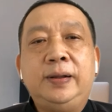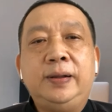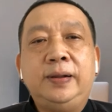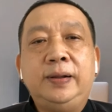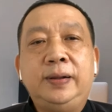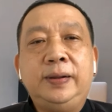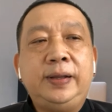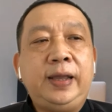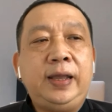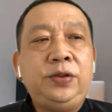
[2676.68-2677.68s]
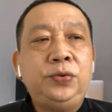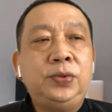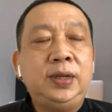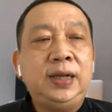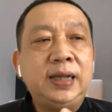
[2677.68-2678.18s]
uh, and you
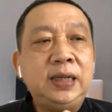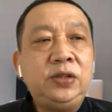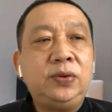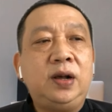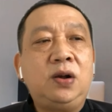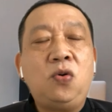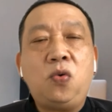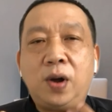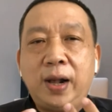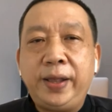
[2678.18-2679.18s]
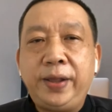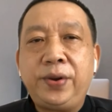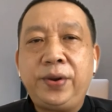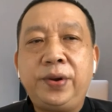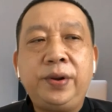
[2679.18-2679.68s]
will learn to
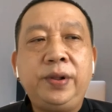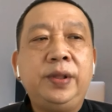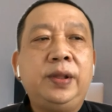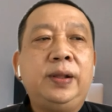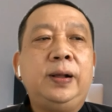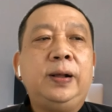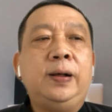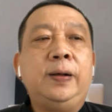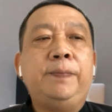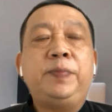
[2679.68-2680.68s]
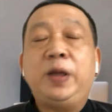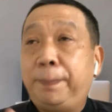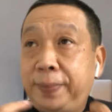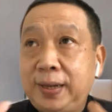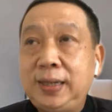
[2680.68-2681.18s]
acquire um,
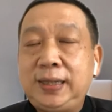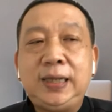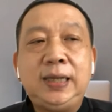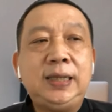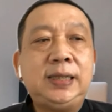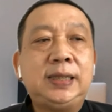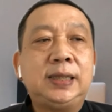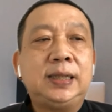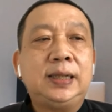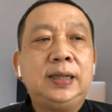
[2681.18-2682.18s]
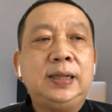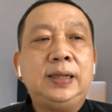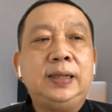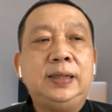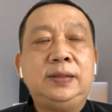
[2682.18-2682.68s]
abilities
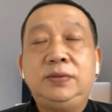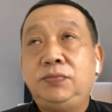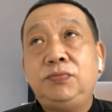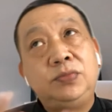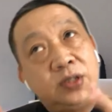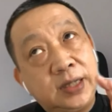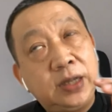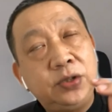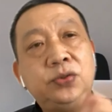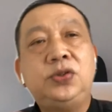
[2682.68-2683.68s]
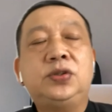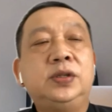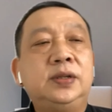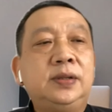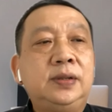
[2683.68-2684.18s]
uh, skills
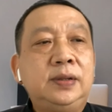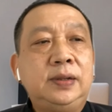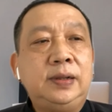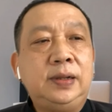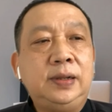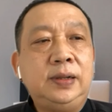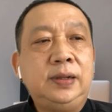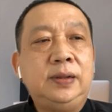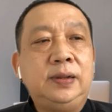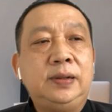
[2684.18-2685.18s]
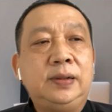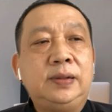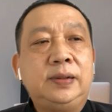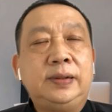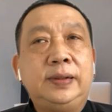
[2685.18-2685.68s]
uh,
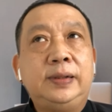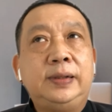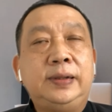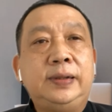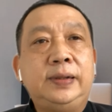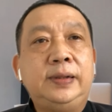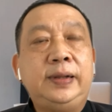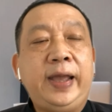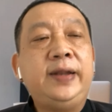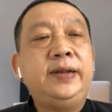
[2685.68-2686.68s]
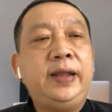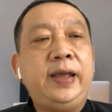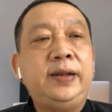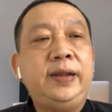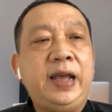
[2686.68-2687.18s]
and
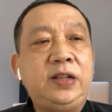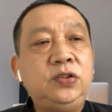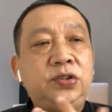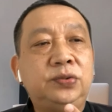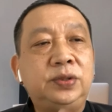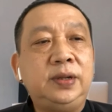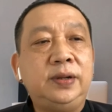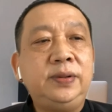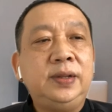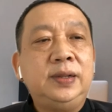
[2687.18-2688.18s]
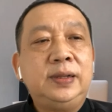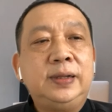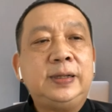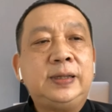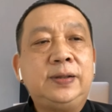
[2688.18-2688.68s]
and attitude you know
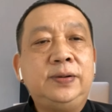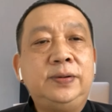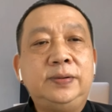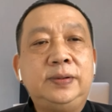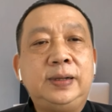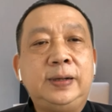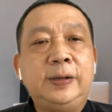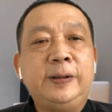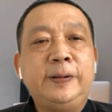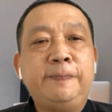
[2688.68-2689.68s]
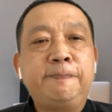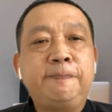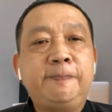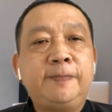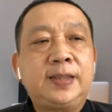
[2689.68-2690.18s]
so um,